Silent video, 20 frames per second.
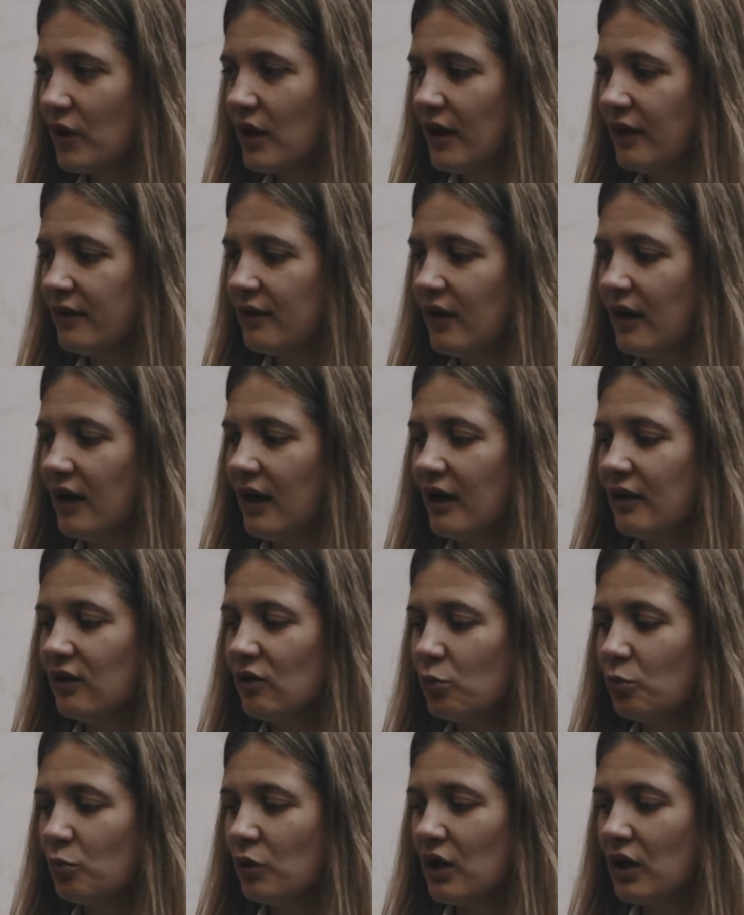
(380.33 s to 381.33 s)
And the
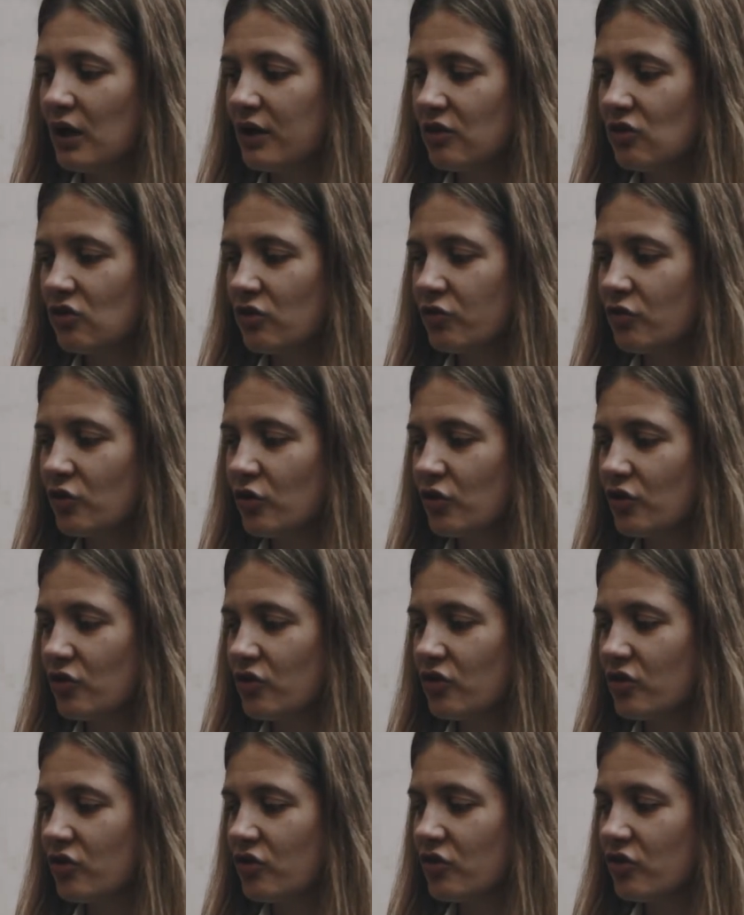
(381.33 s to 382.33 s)
other part is, of course,
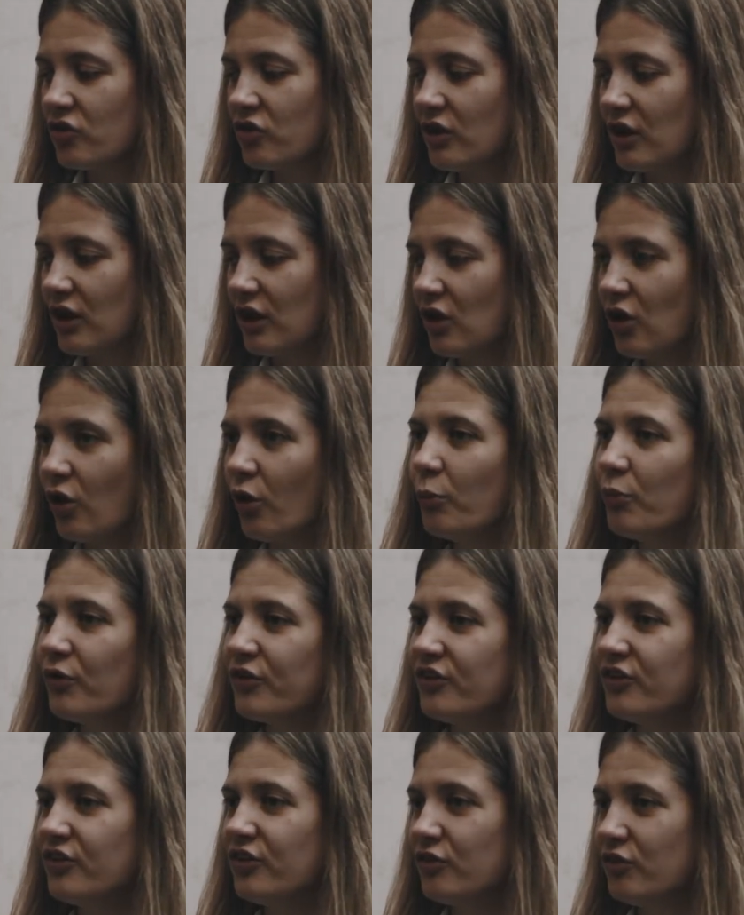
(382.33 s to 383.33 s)
this
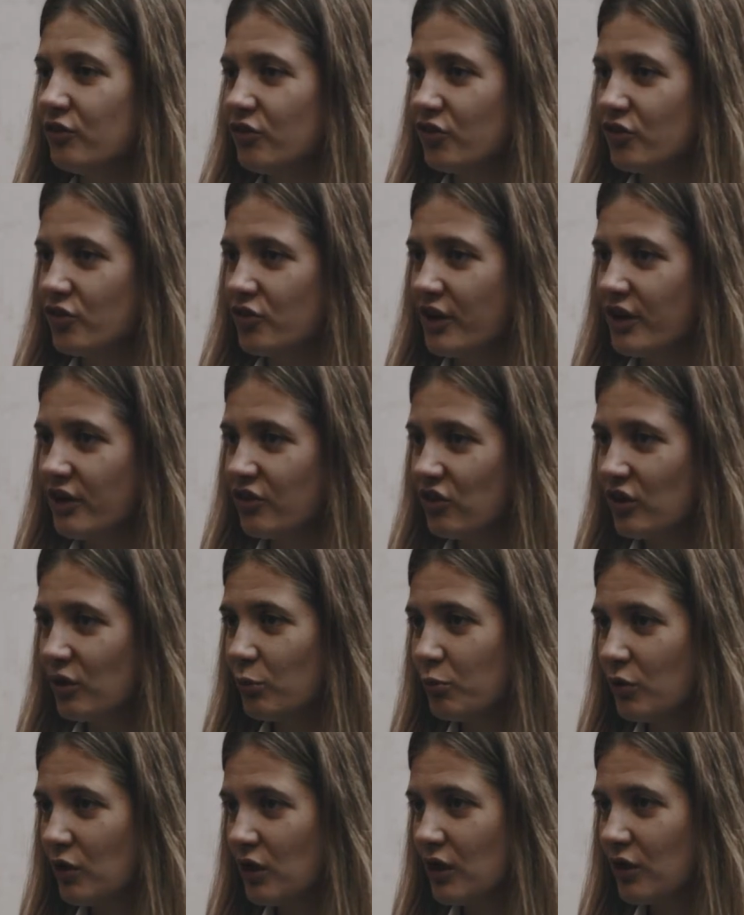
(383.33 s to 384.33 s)
competitiveness rising
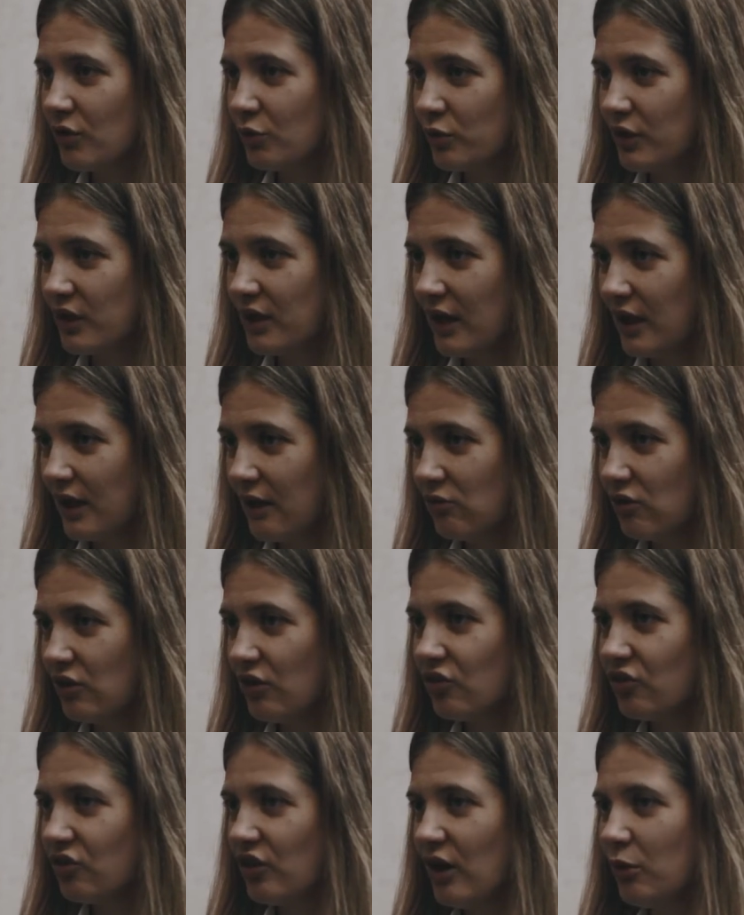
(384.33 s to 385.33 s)
part we have at
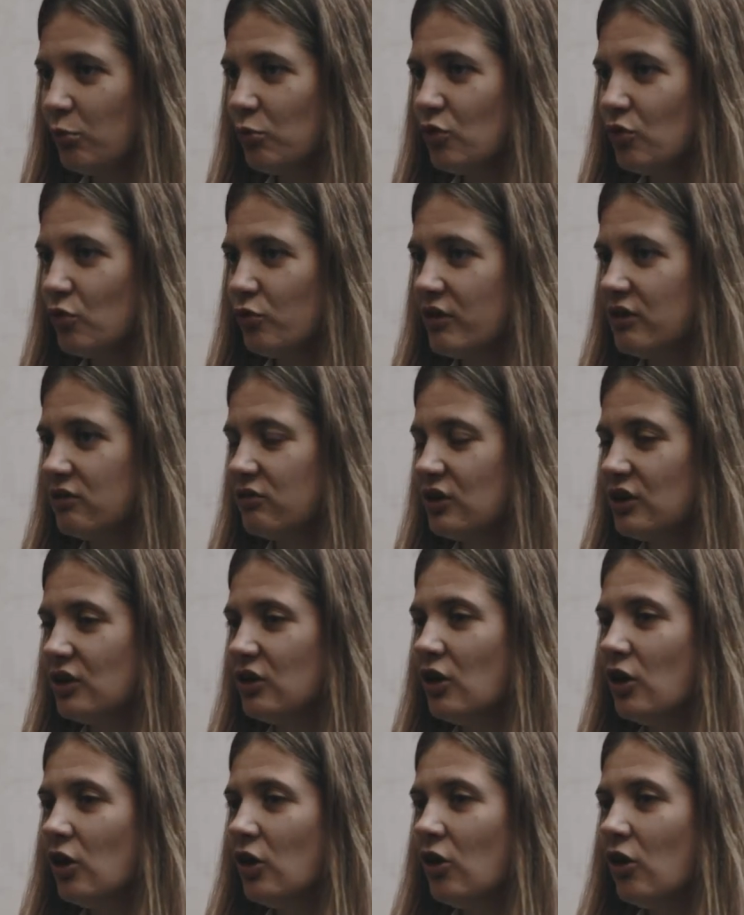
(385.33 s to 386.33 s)
the chamber, where we
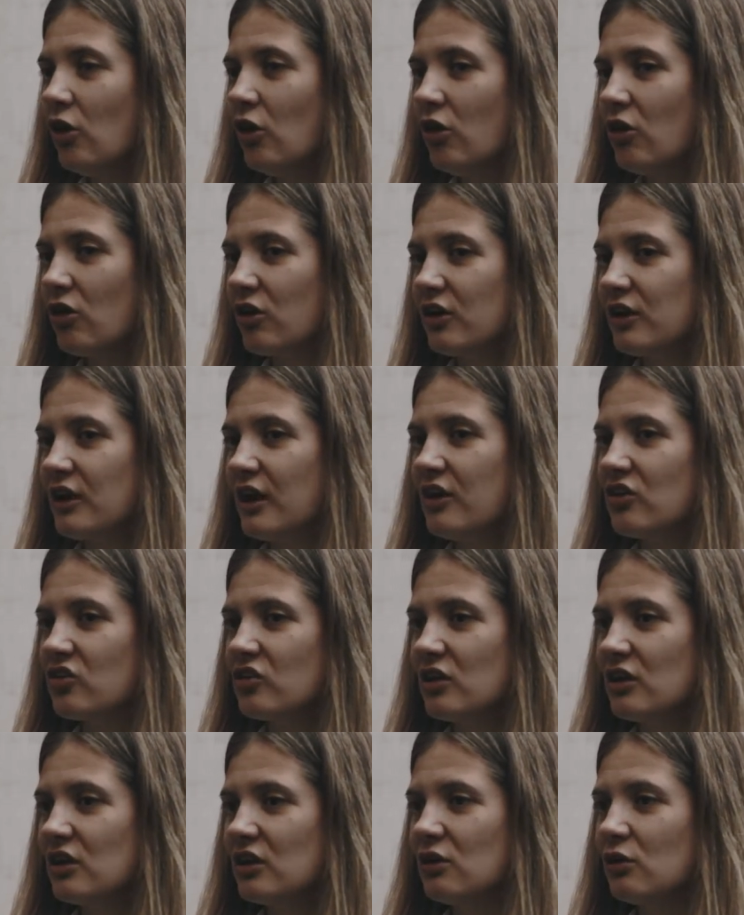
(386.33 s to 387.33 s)
organize
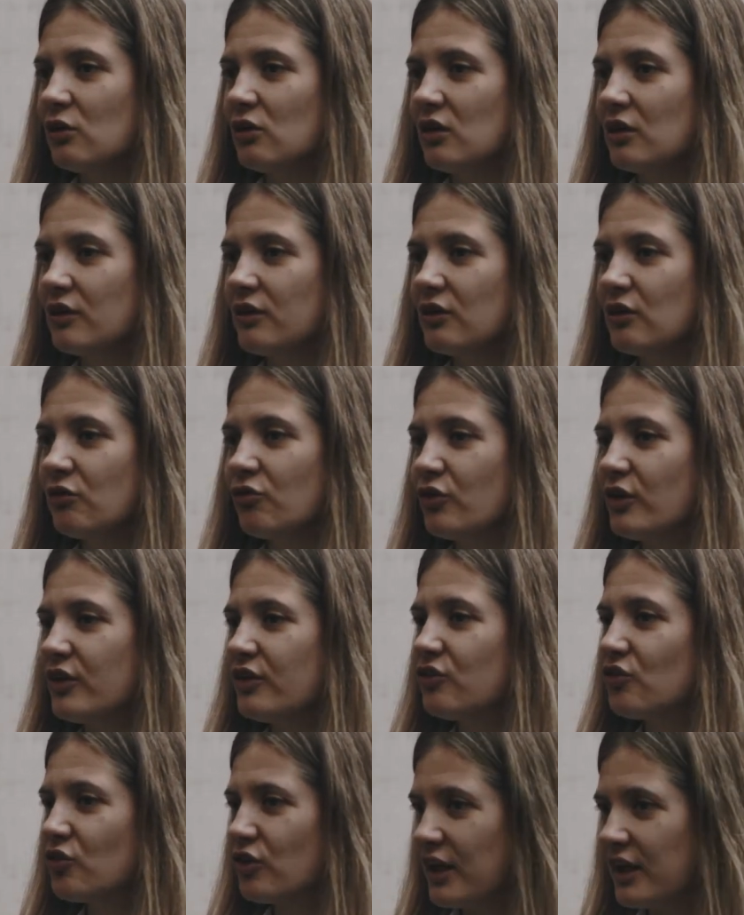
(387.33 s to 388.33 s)
a little
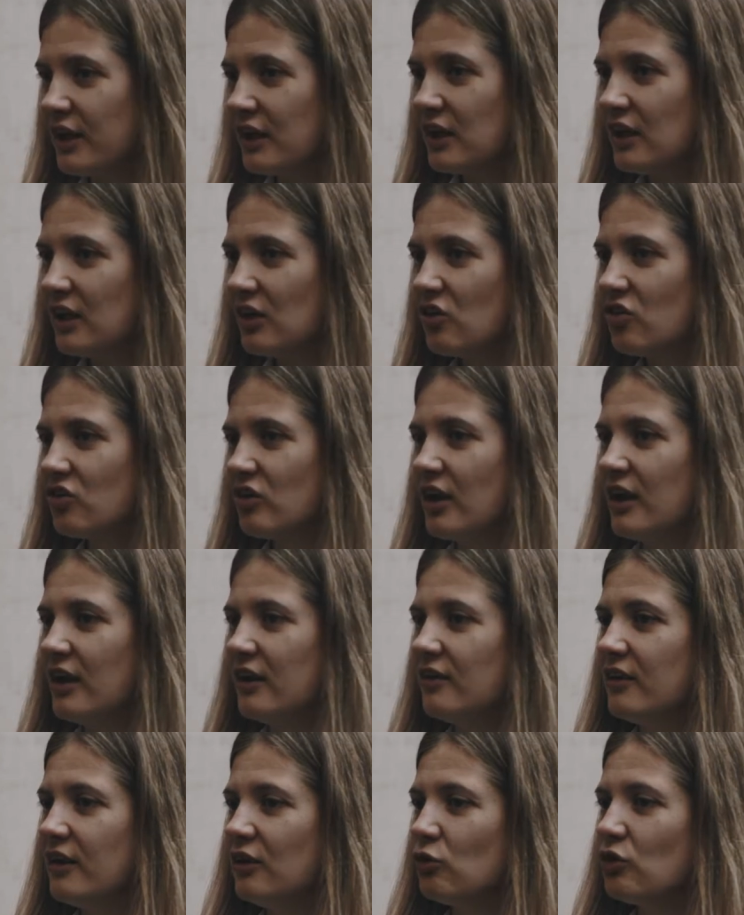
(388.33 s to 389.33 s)
different trainings
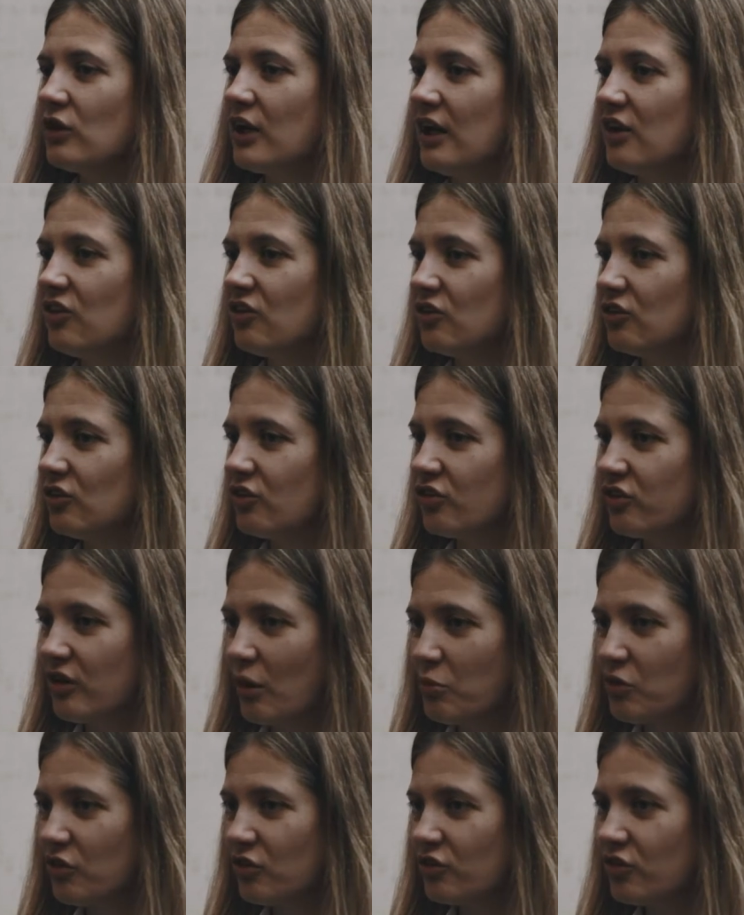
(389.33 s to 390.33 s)
and educational
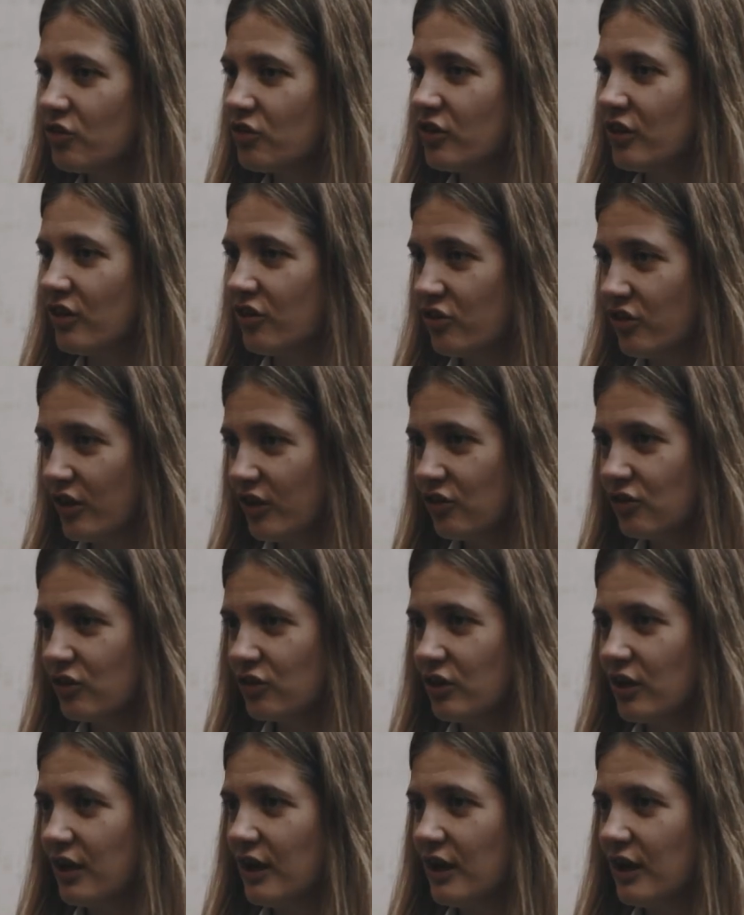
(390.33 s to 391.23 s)
seminars and etc.